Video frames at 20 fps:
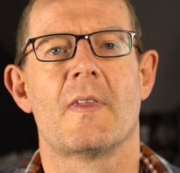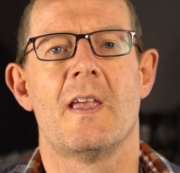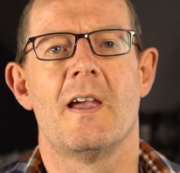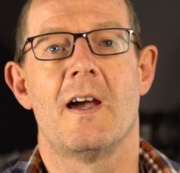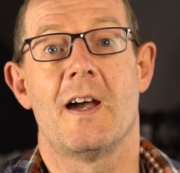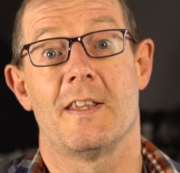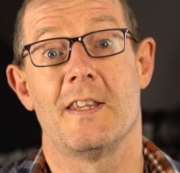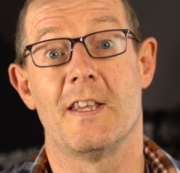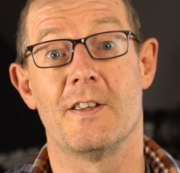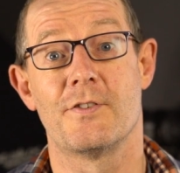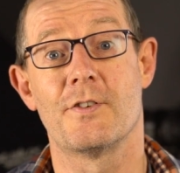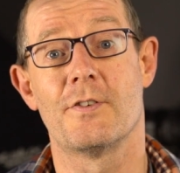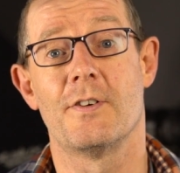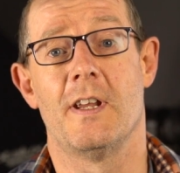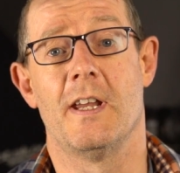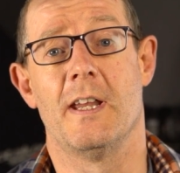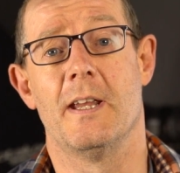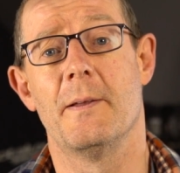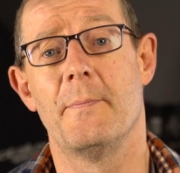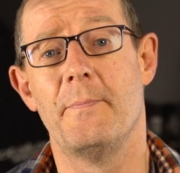Hi there, John
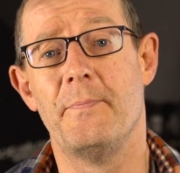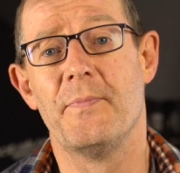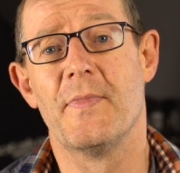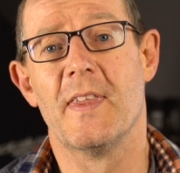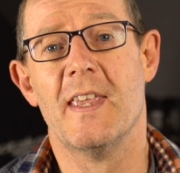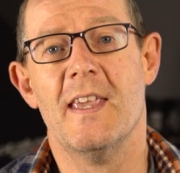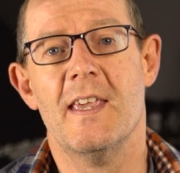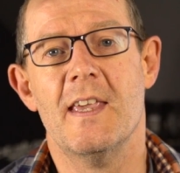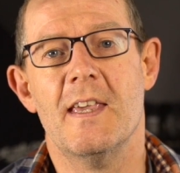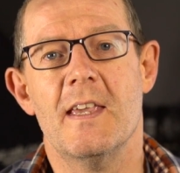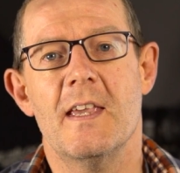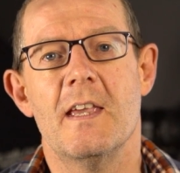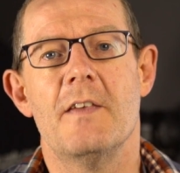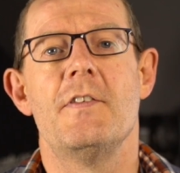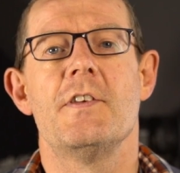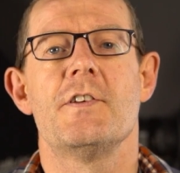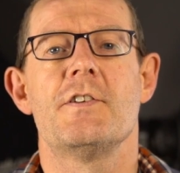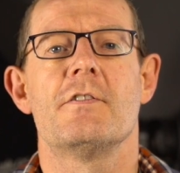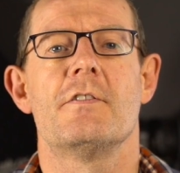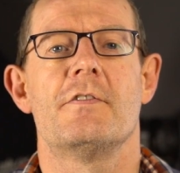here. If
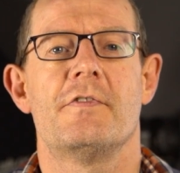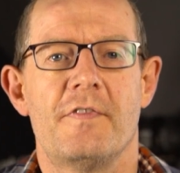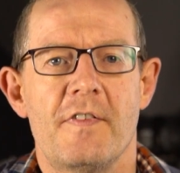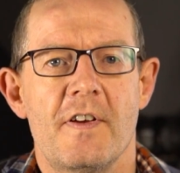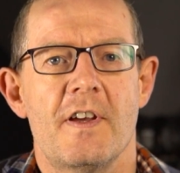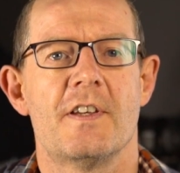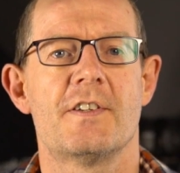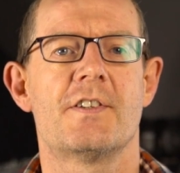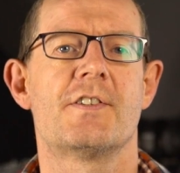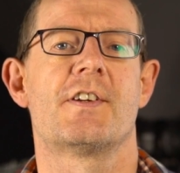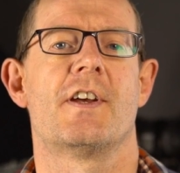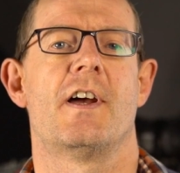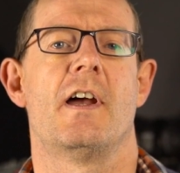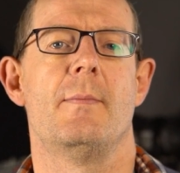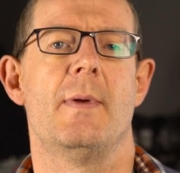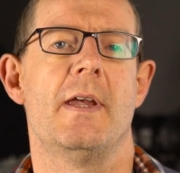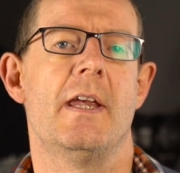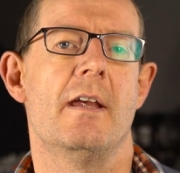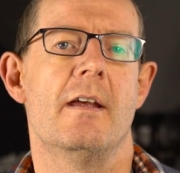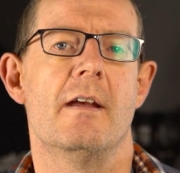this is your first
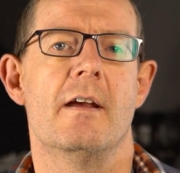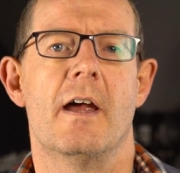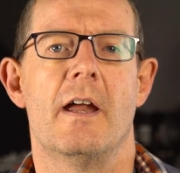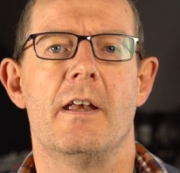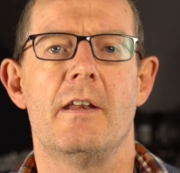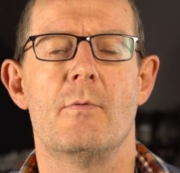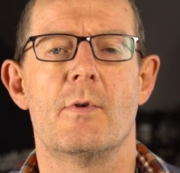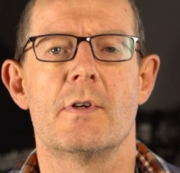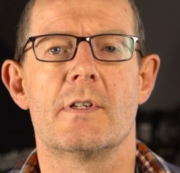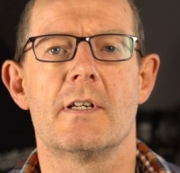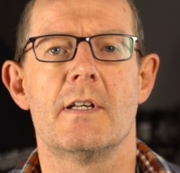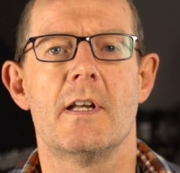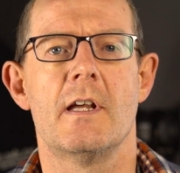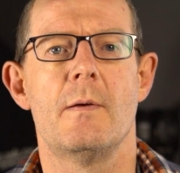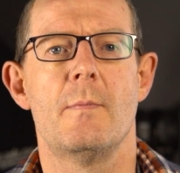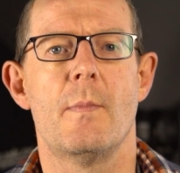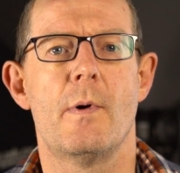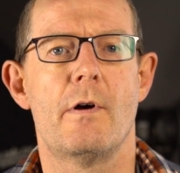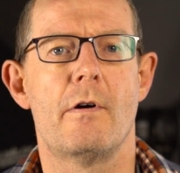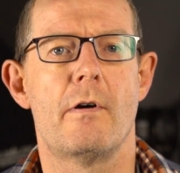time here and you want to
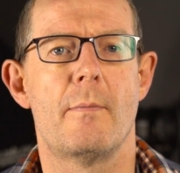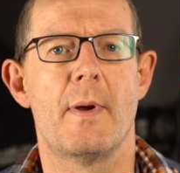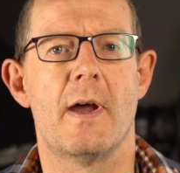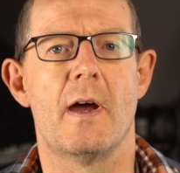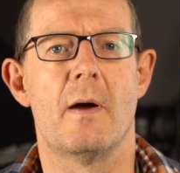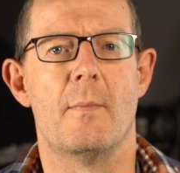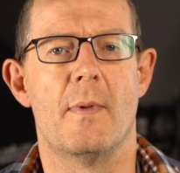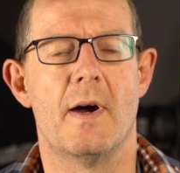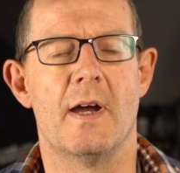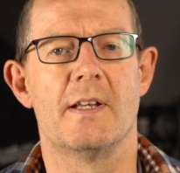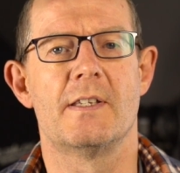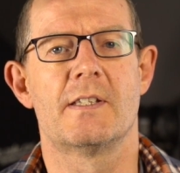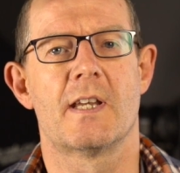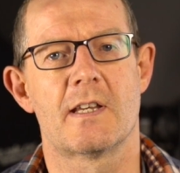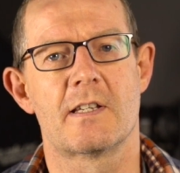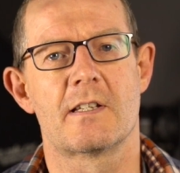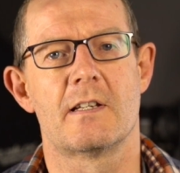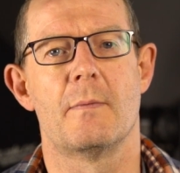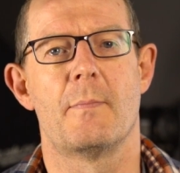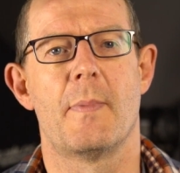learn more about my
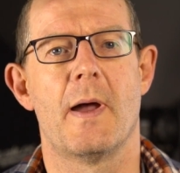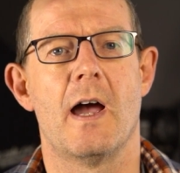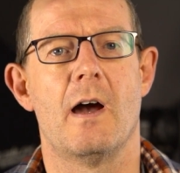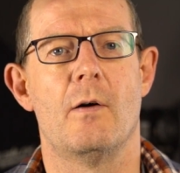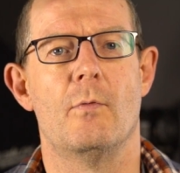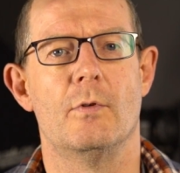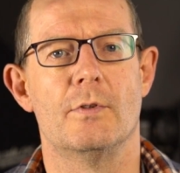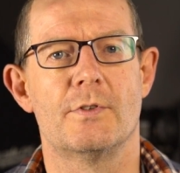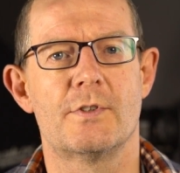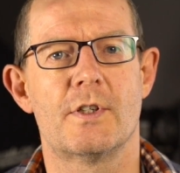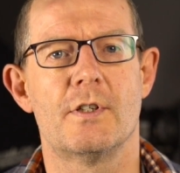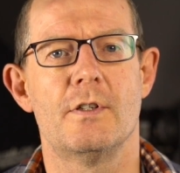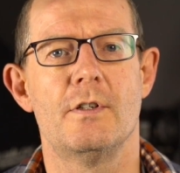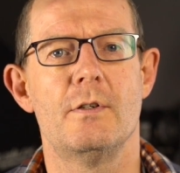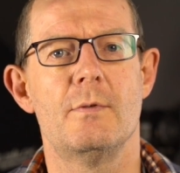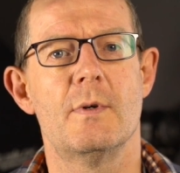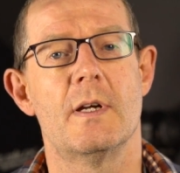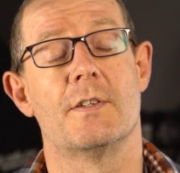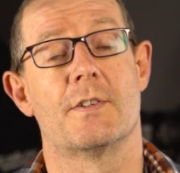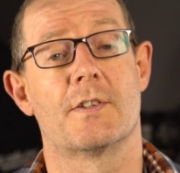Tesla Powerwall
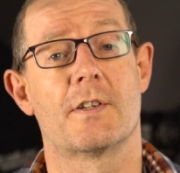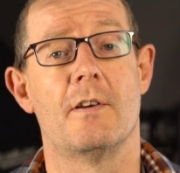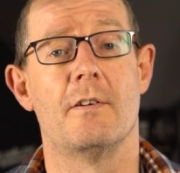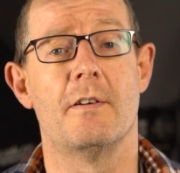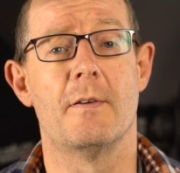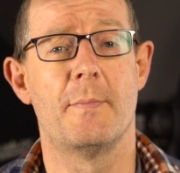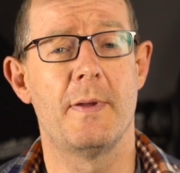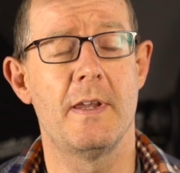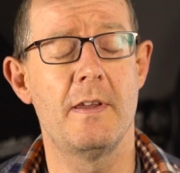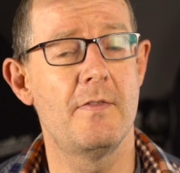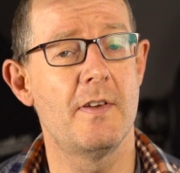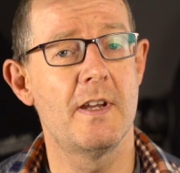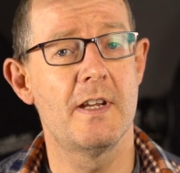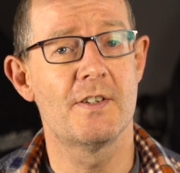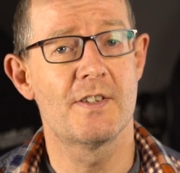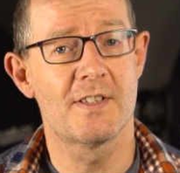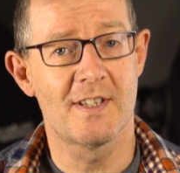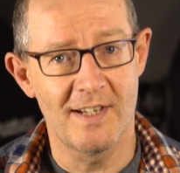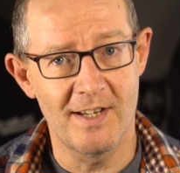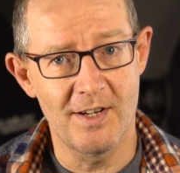2 and solar PV
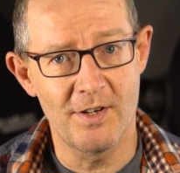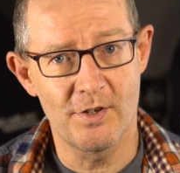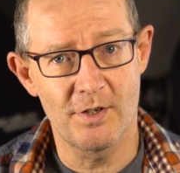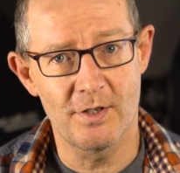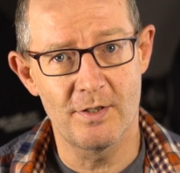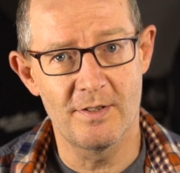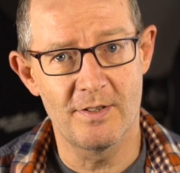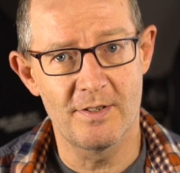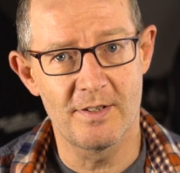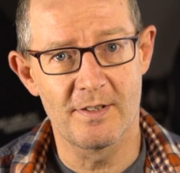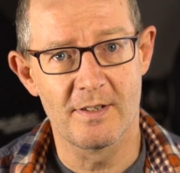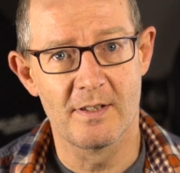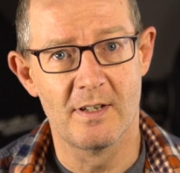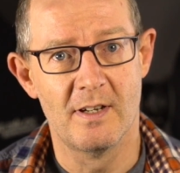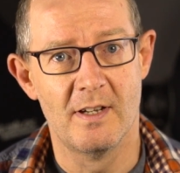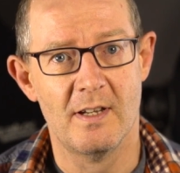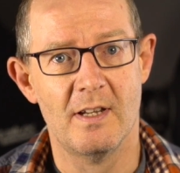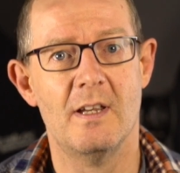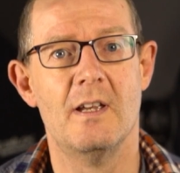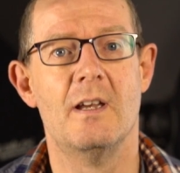installations,
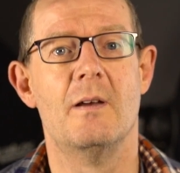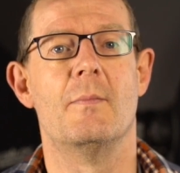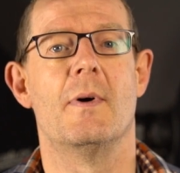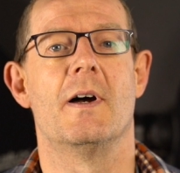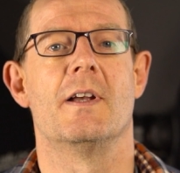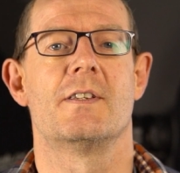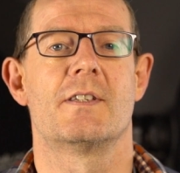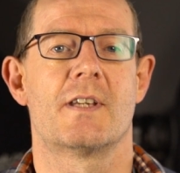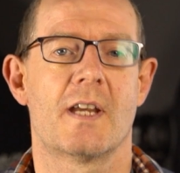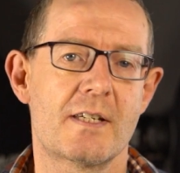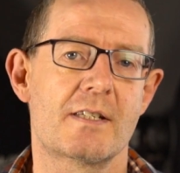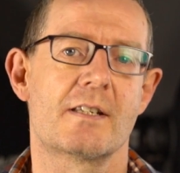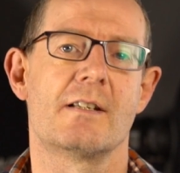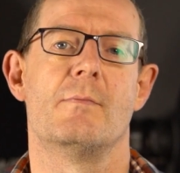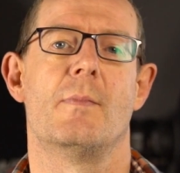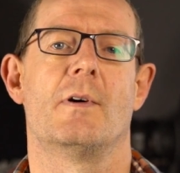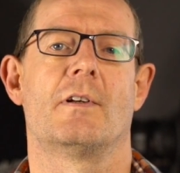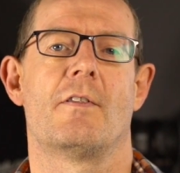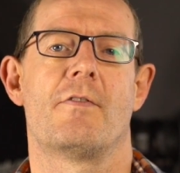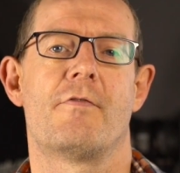my Tesla
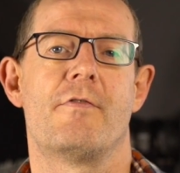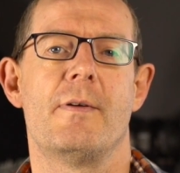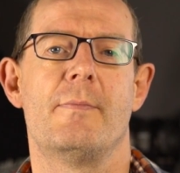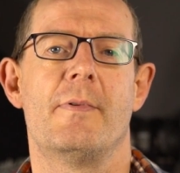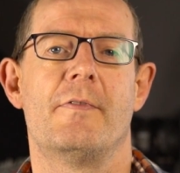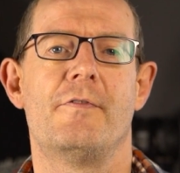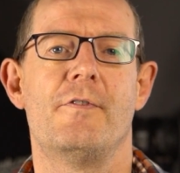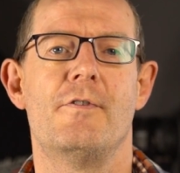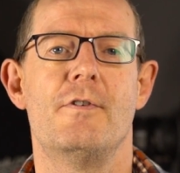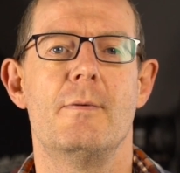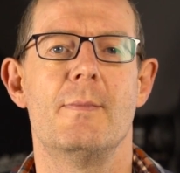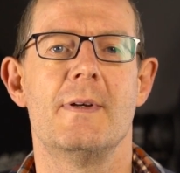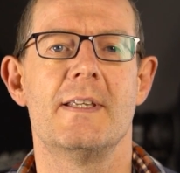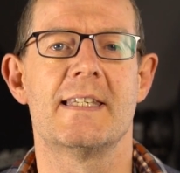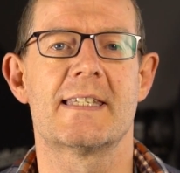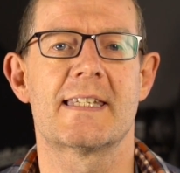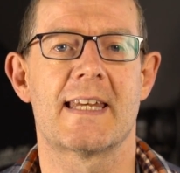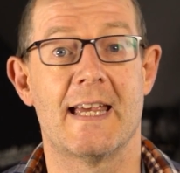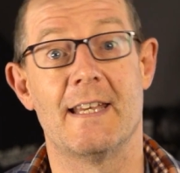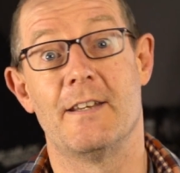Model 3
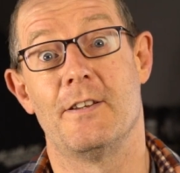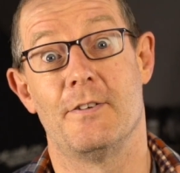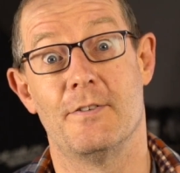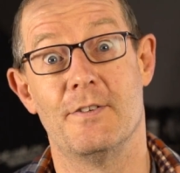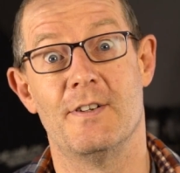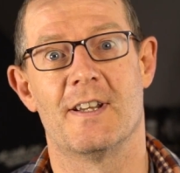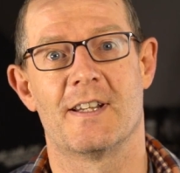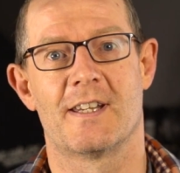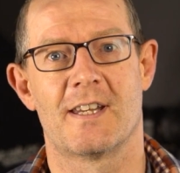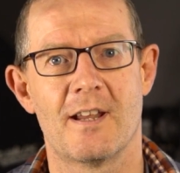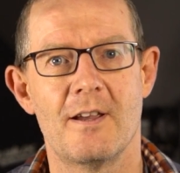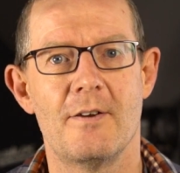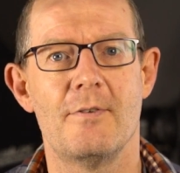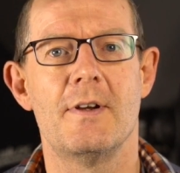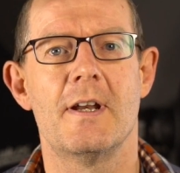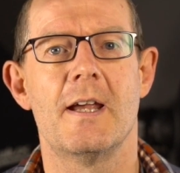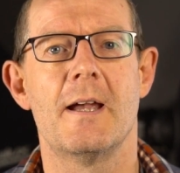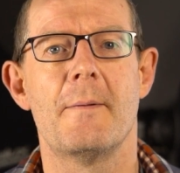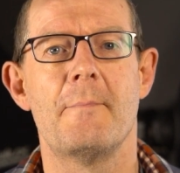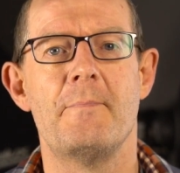Performance and Hyundai
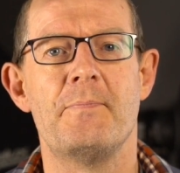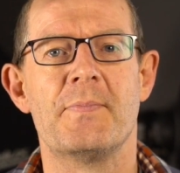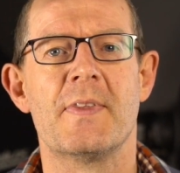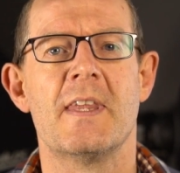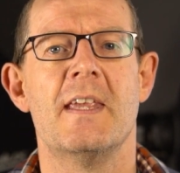Kona,